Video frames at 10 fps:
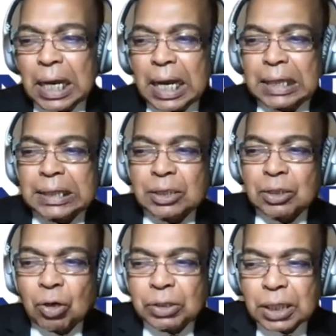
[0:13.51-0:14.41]
and in
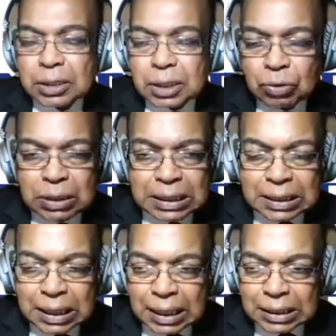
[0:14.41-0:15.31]
conjunction with
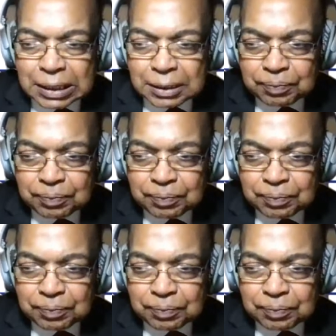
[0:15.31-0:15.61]
InterraIT.